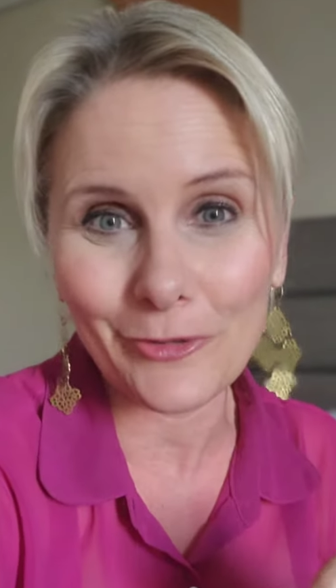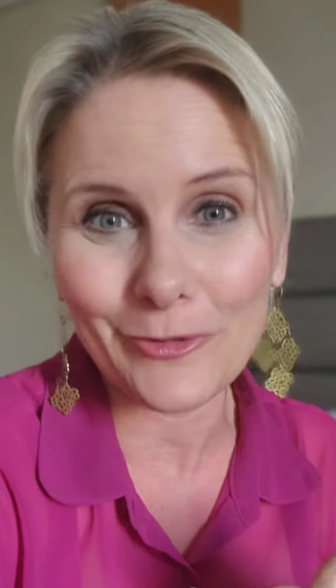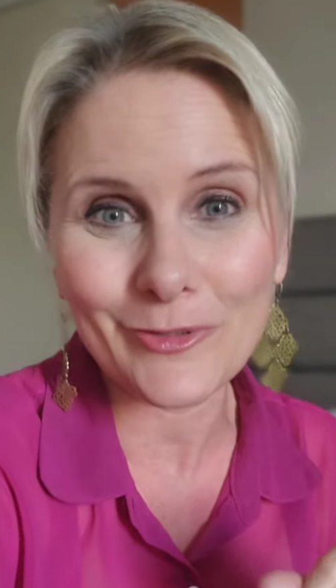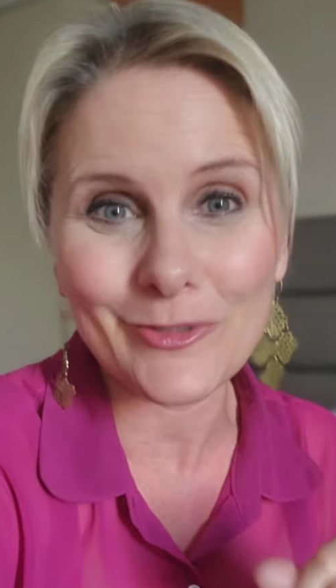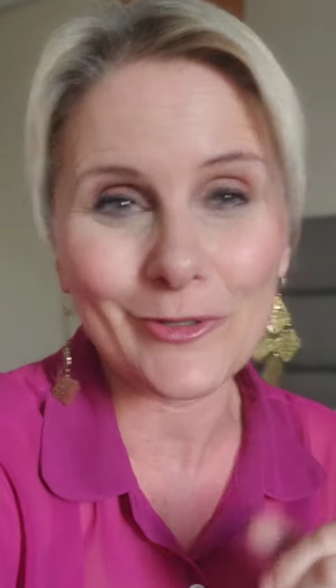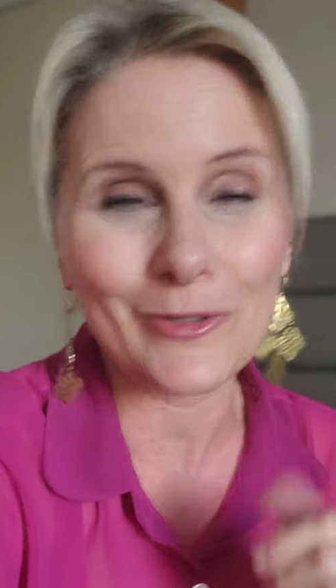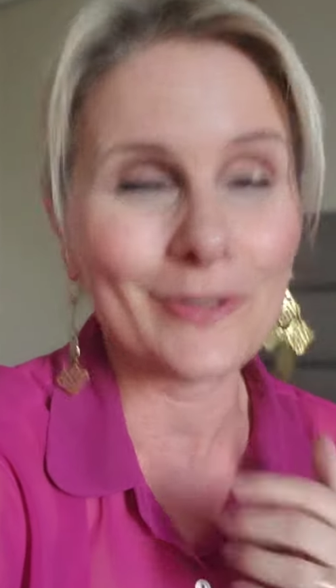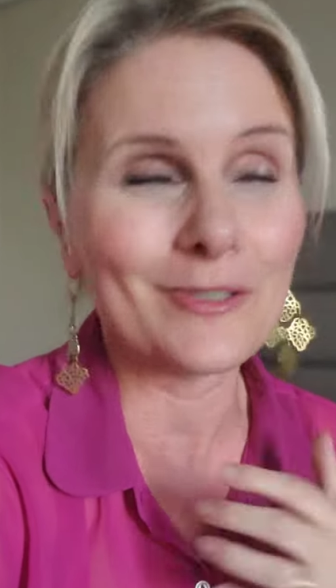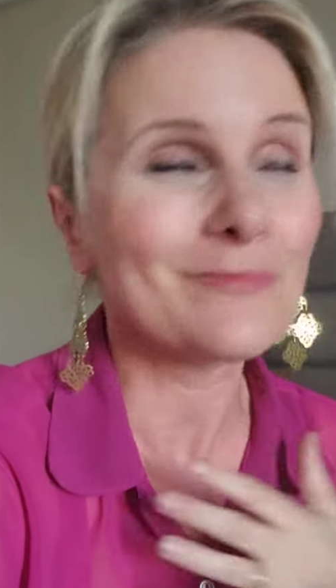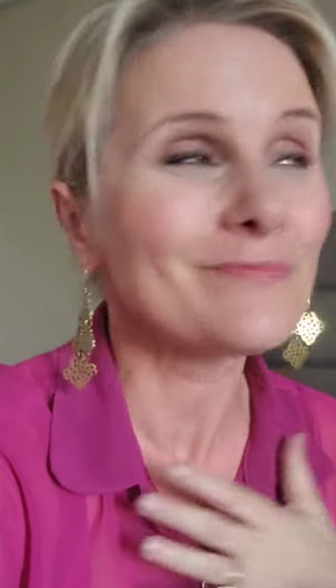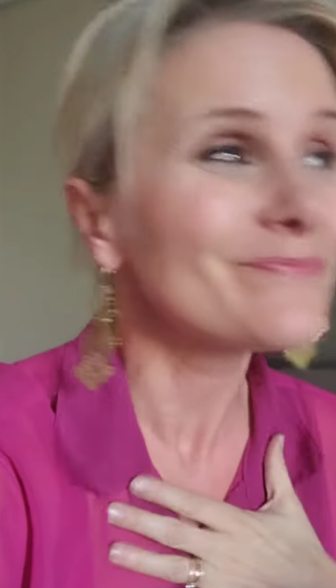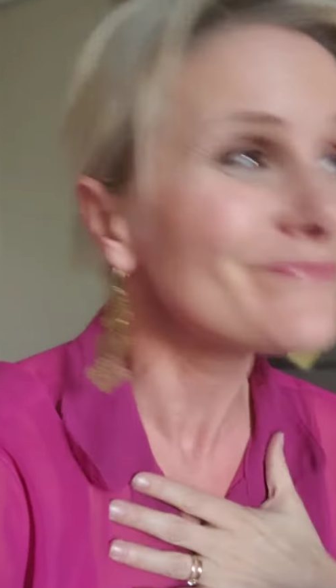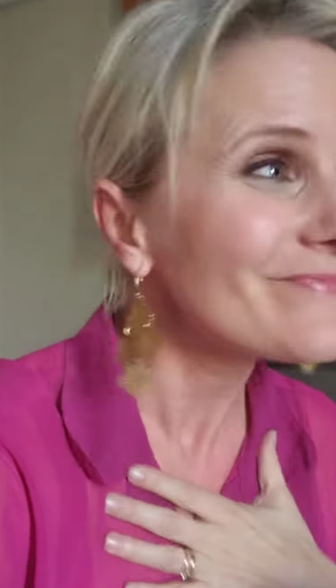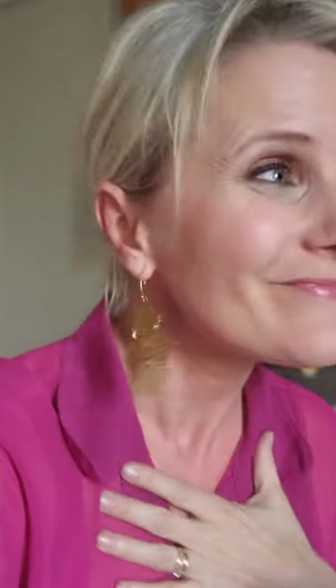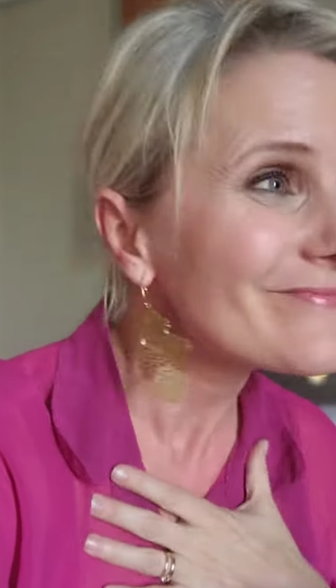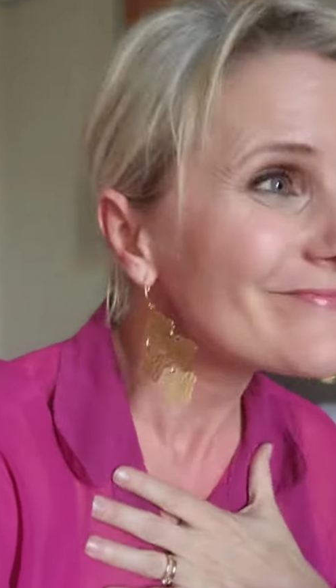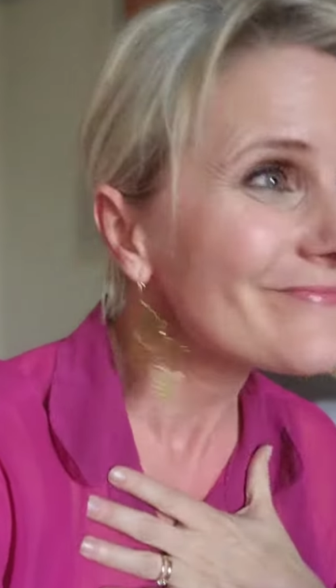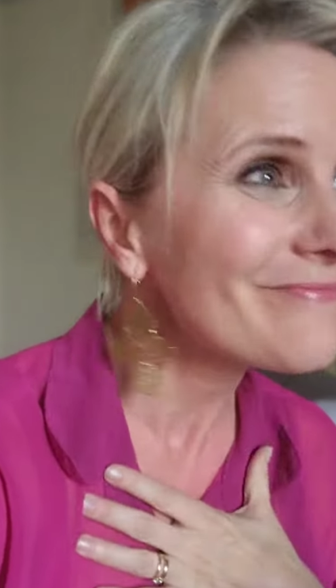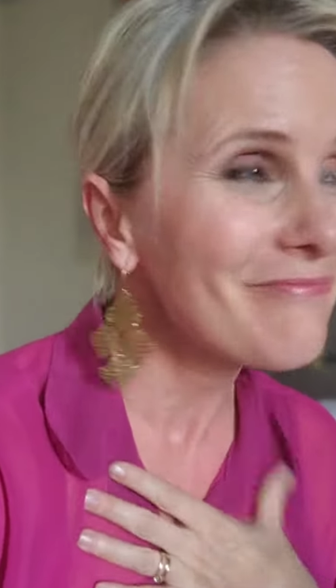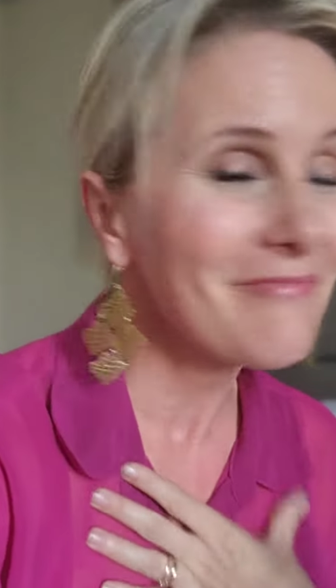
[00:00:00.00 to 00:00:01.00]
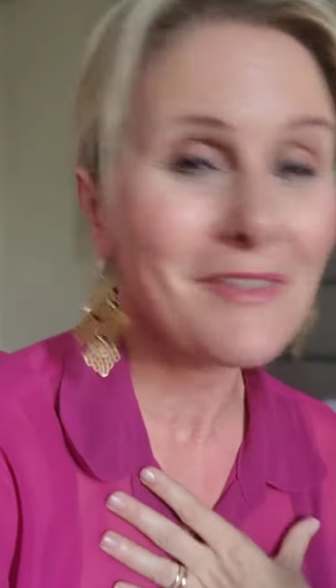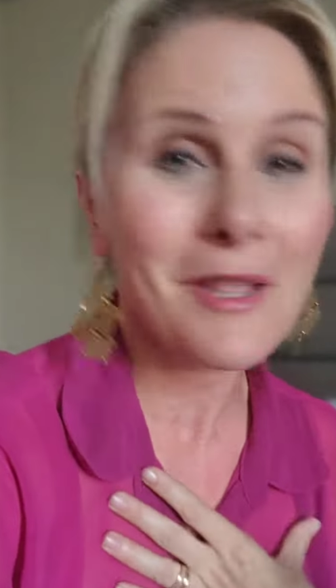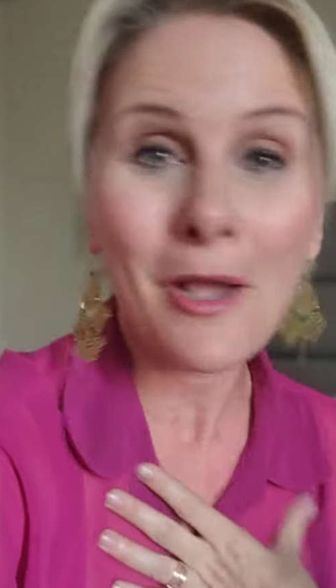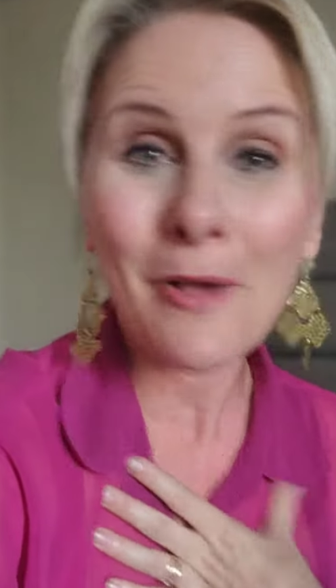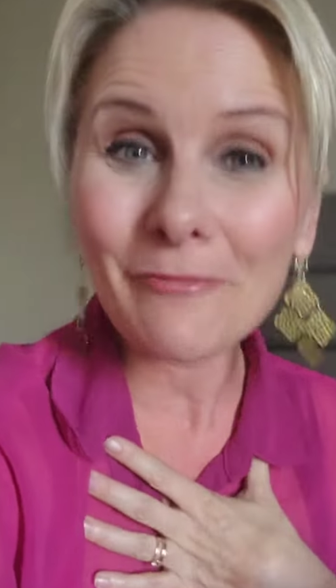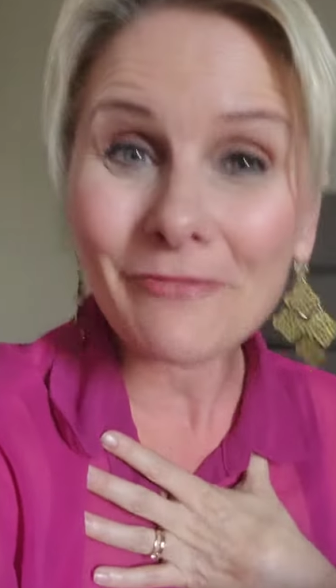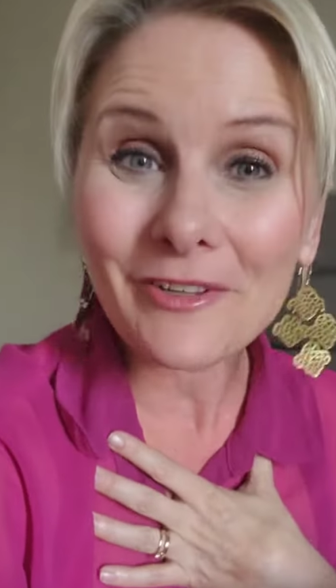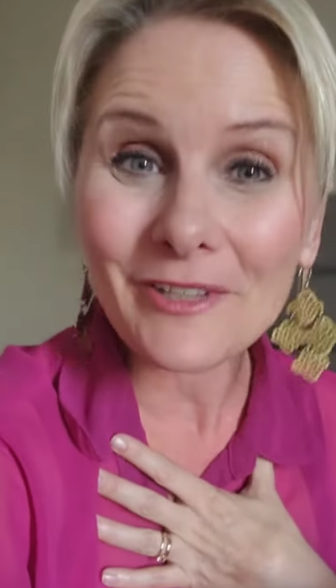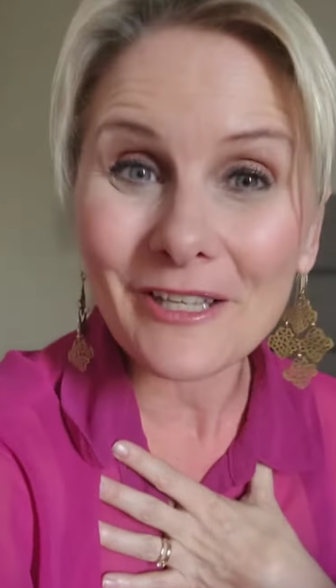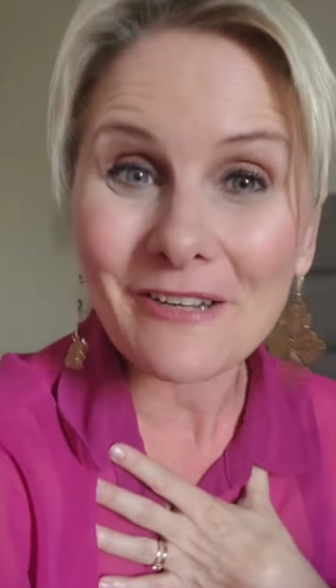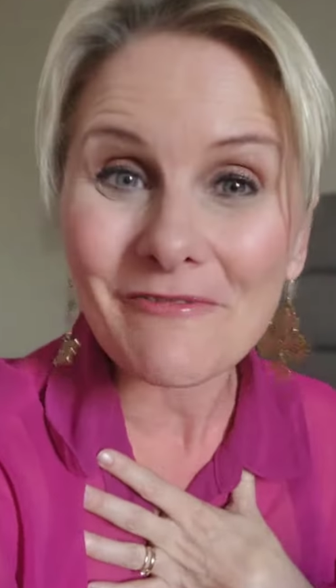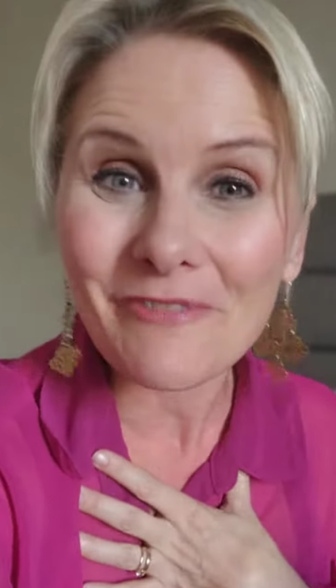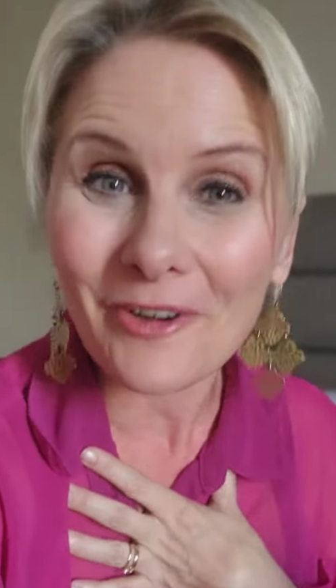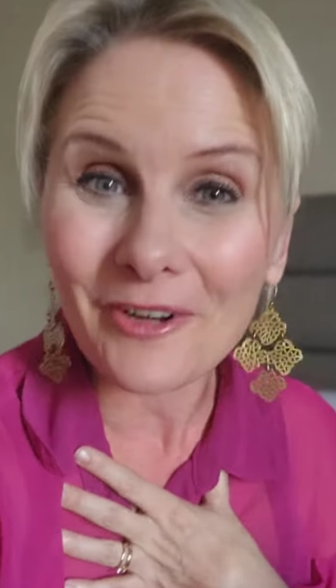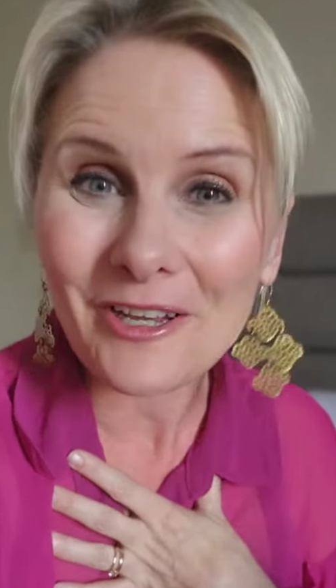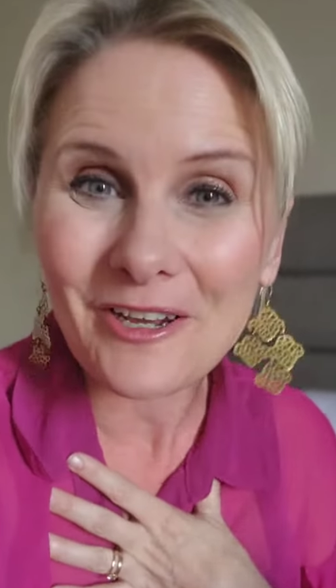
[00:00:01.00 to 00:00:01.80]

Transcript: So, I'm feeling very